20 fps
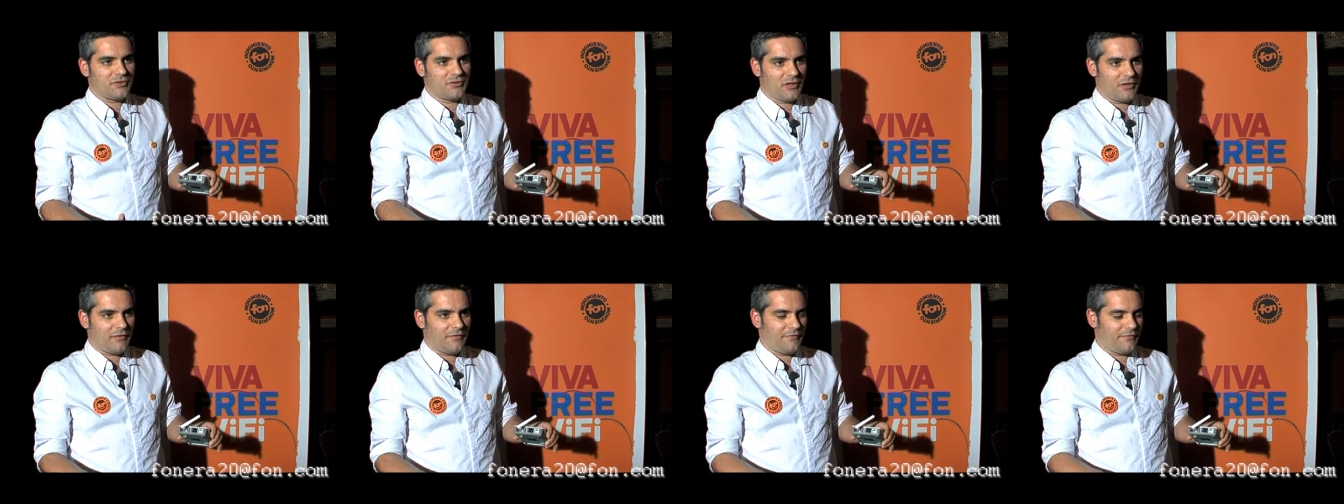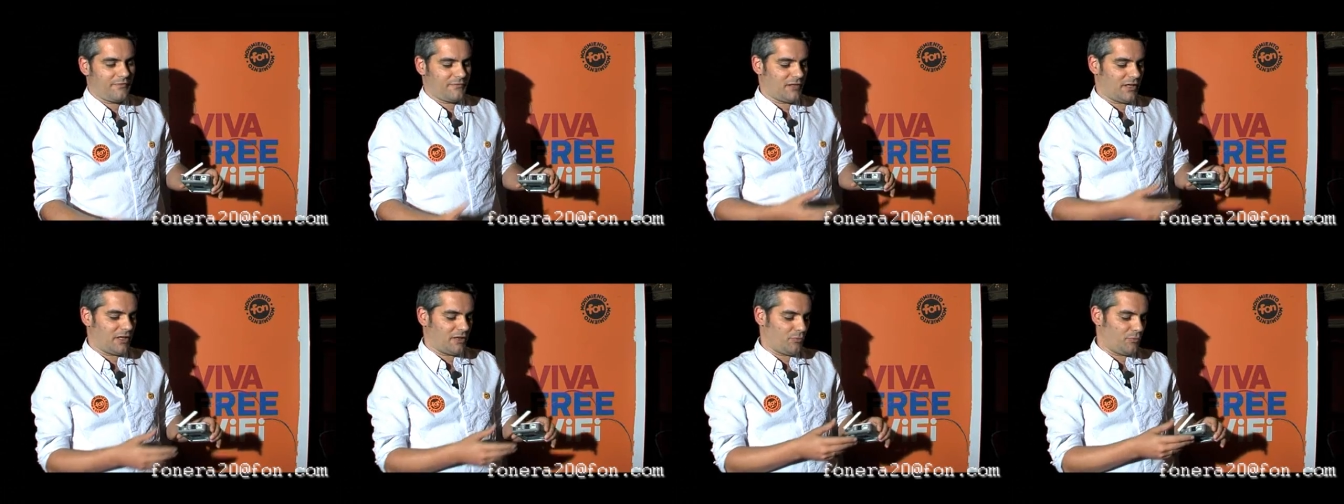stuff
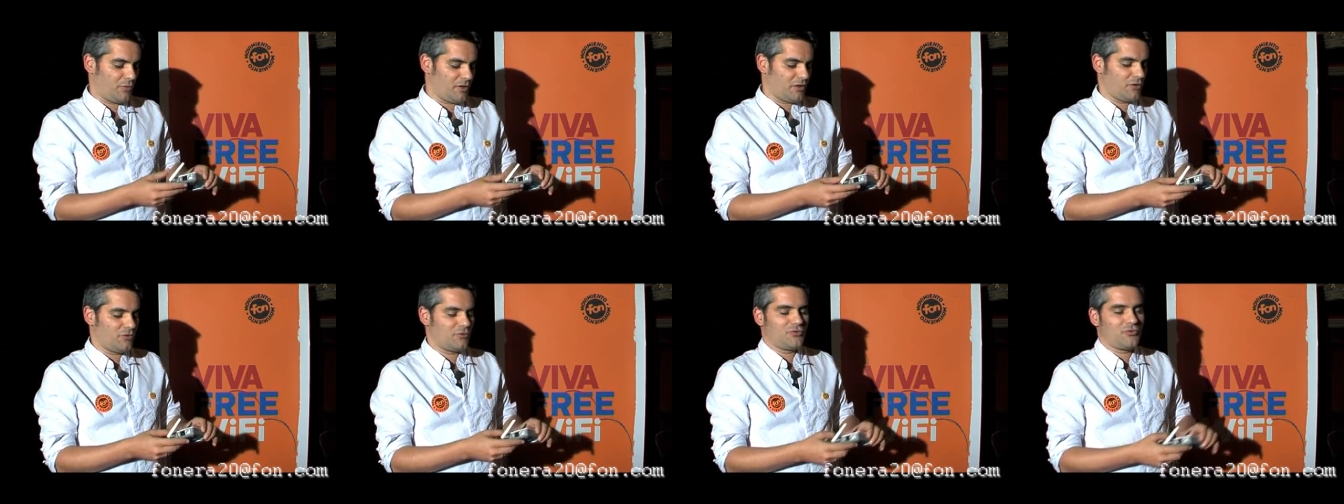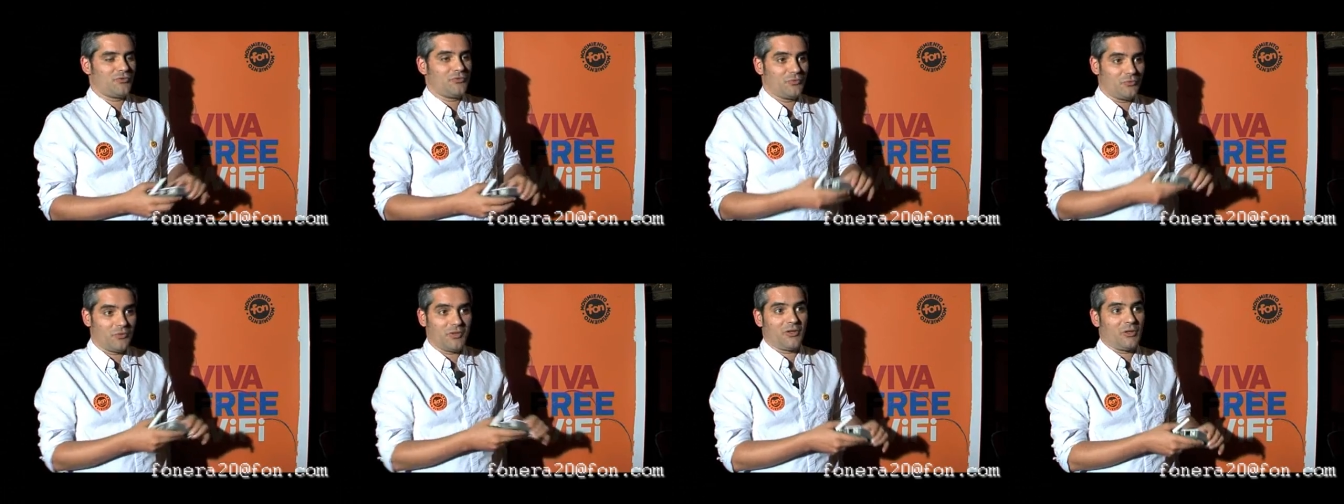that we are used to
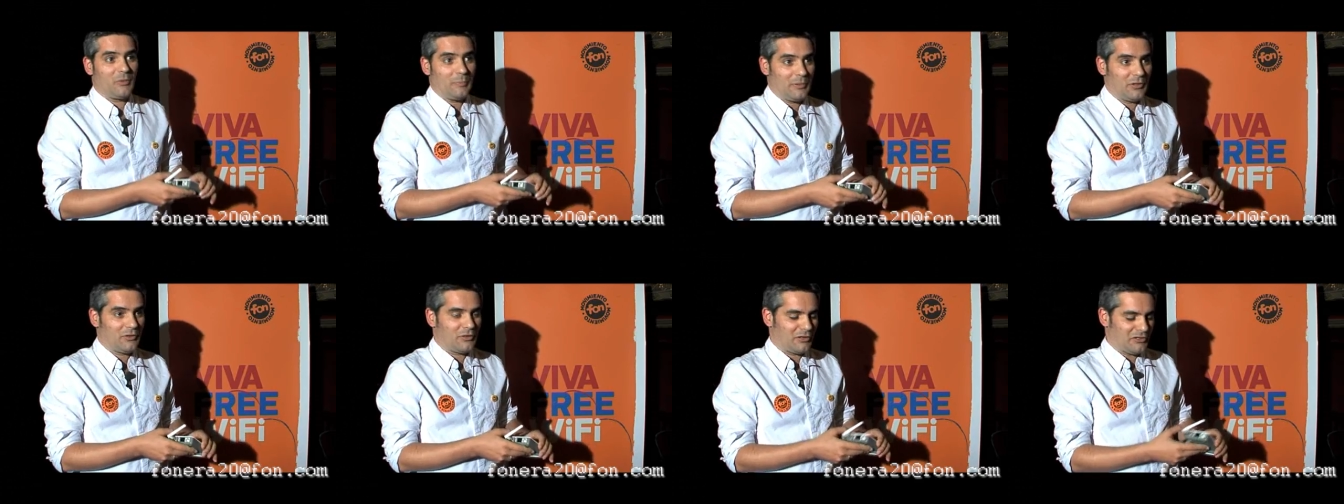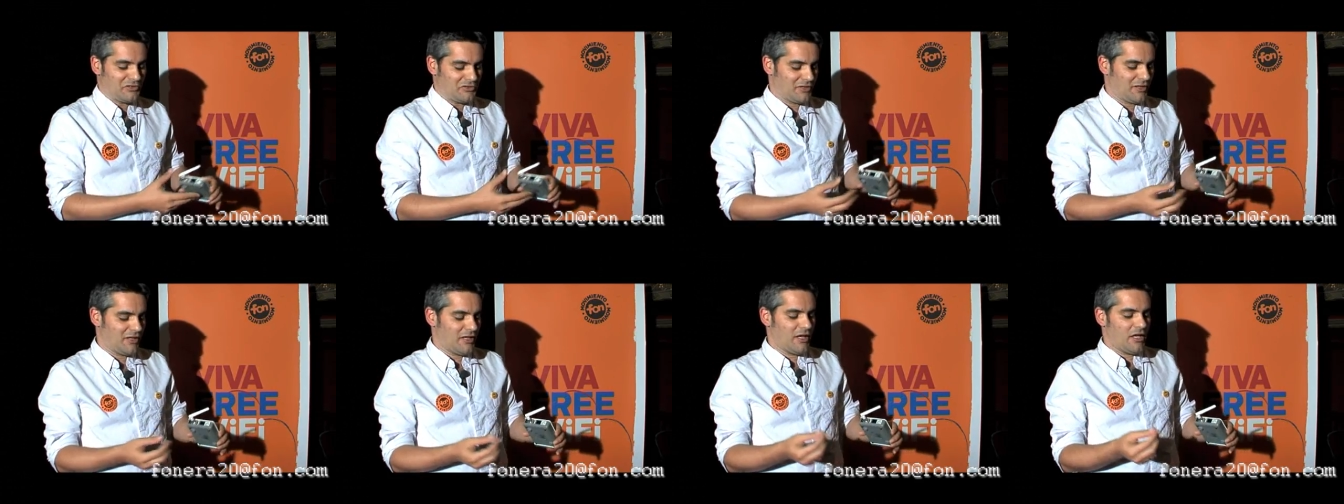do with computers.